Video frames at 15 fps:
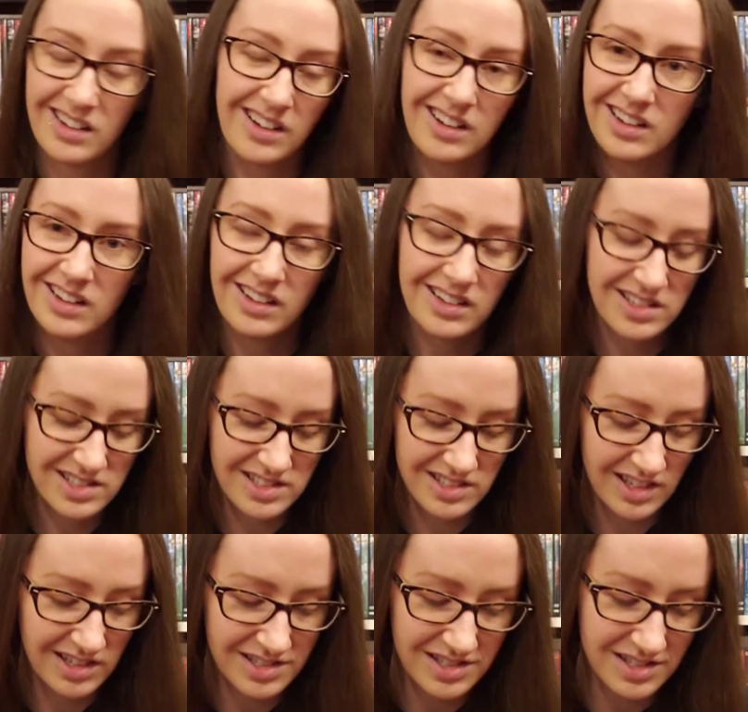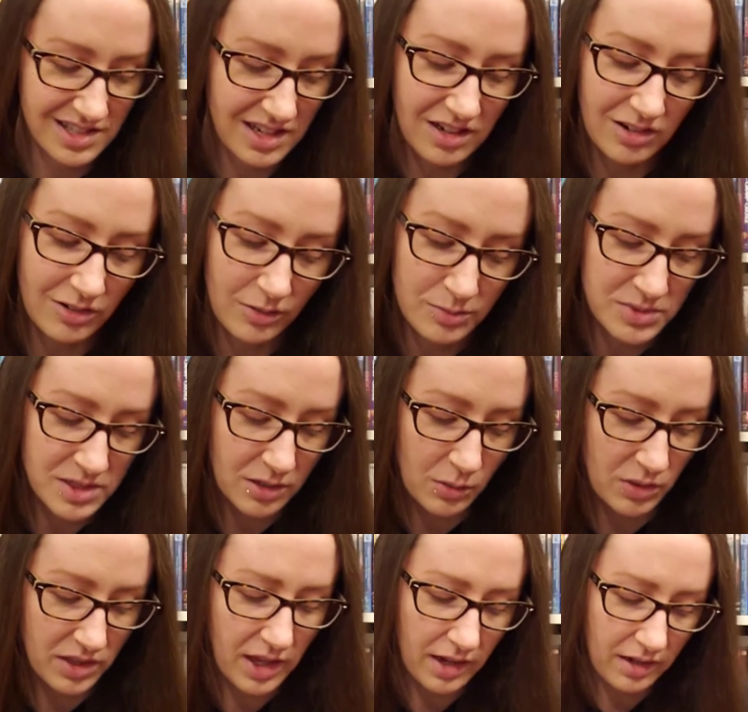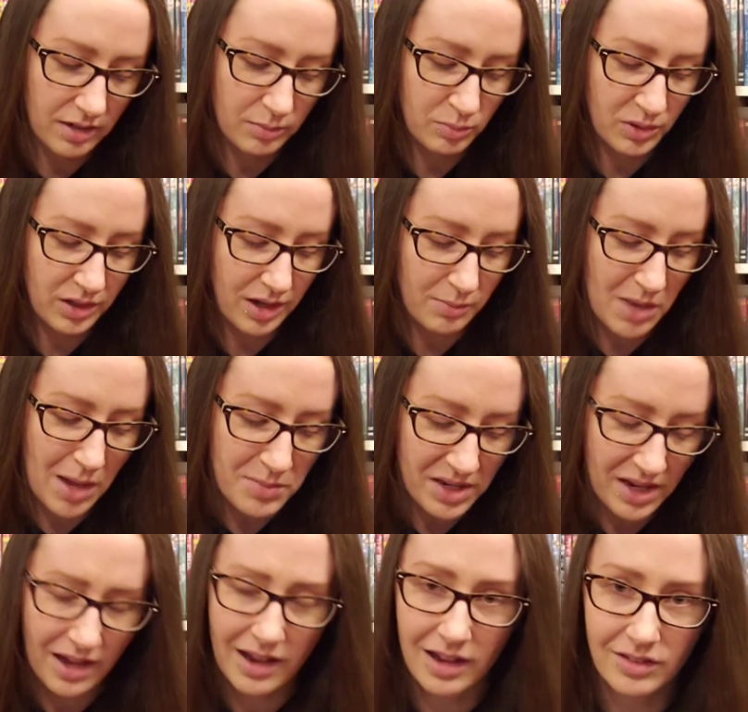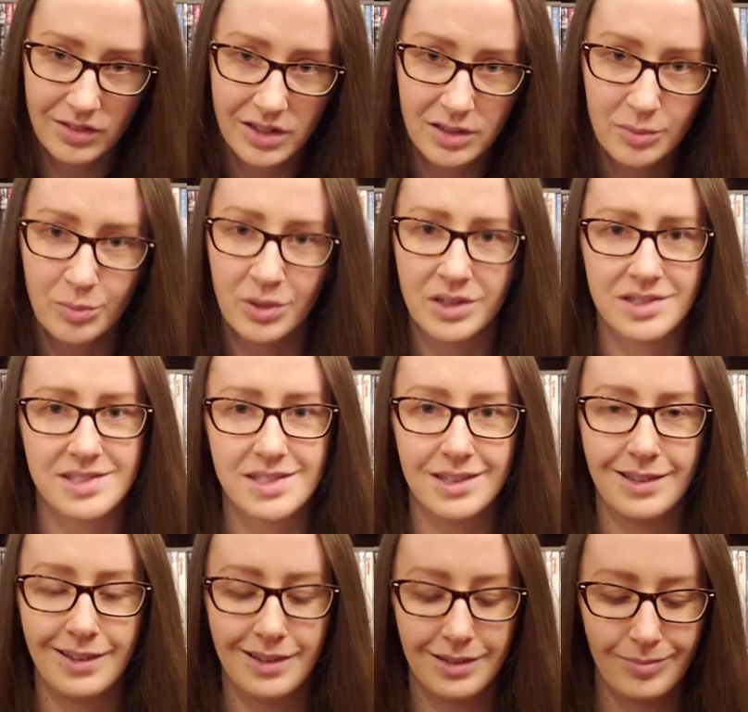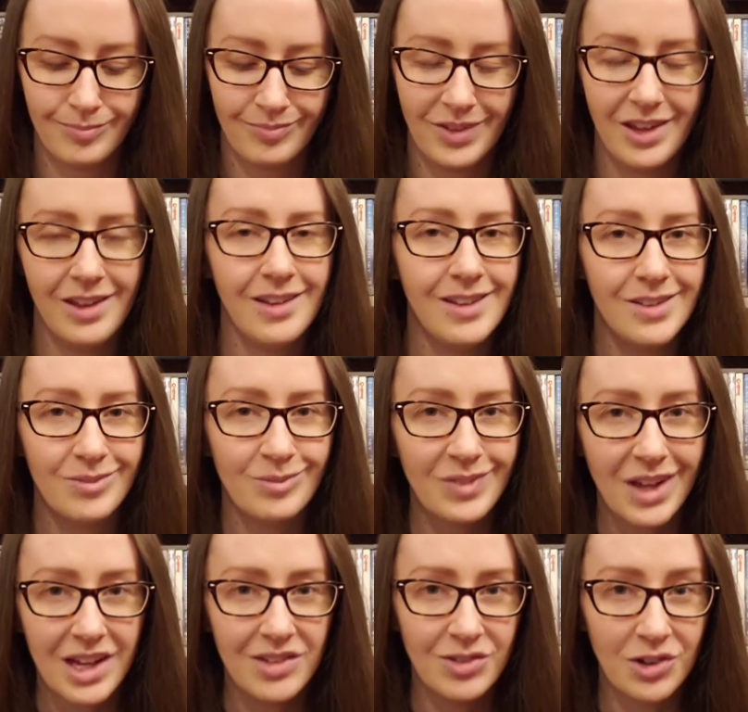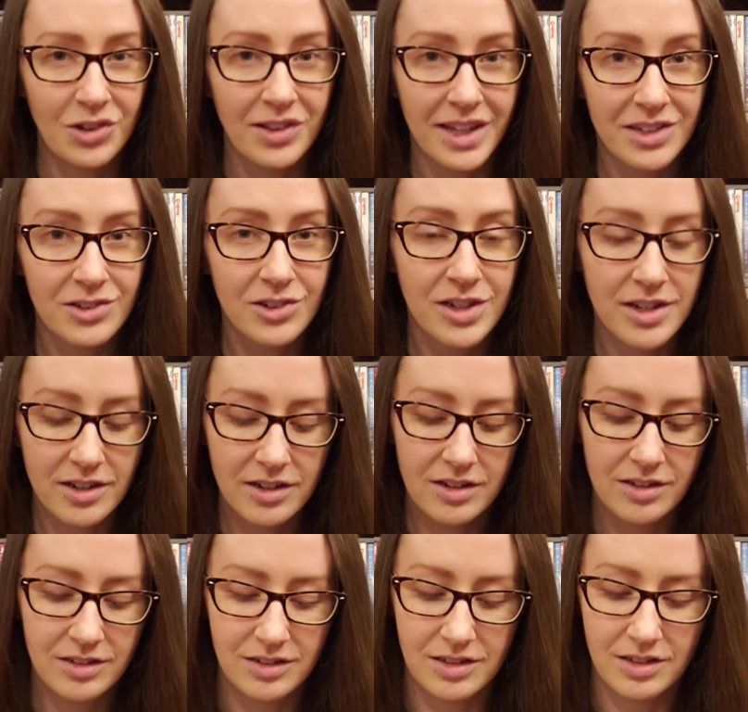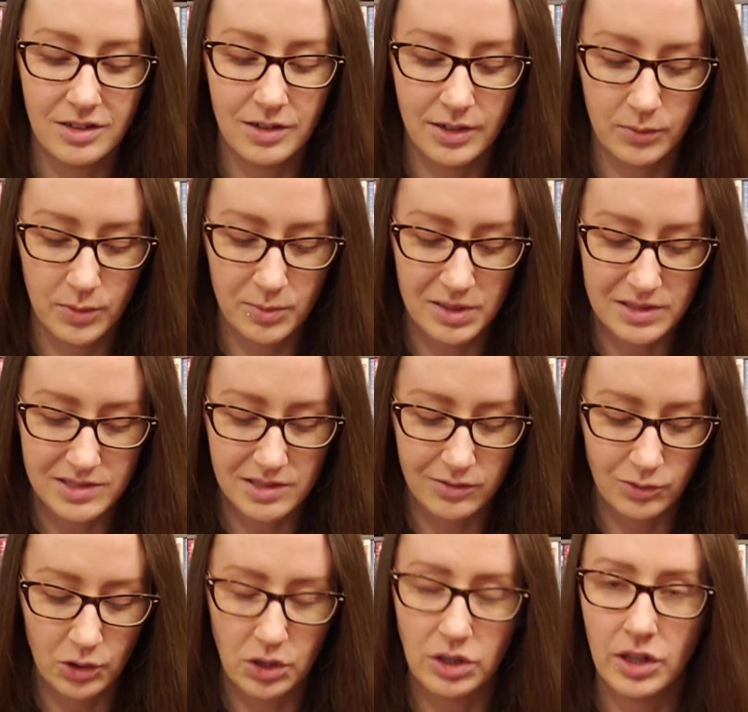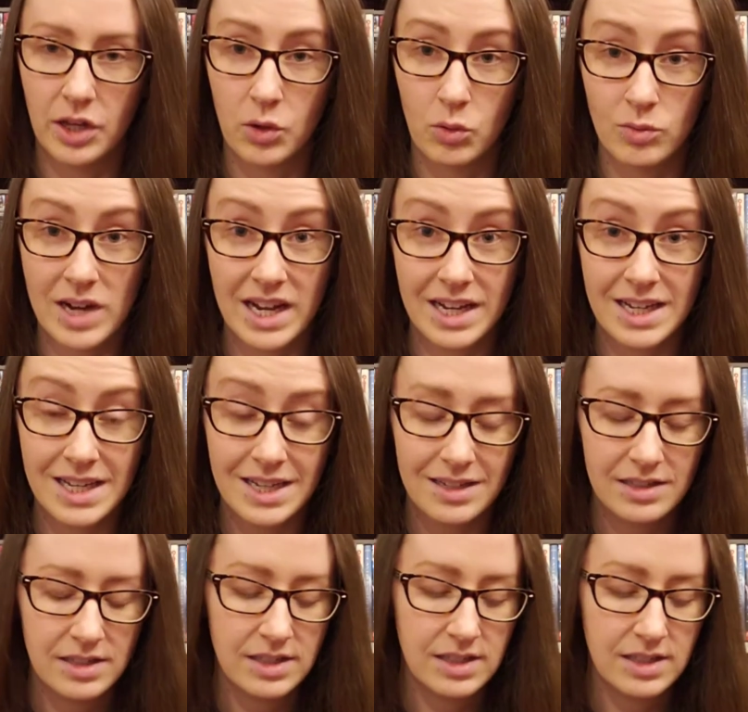I guess that's, you know, I'm stuck with that, but I'm happy to have it, but it's like kind of a collector here. You know, I don't want my stuff looking like raggedy.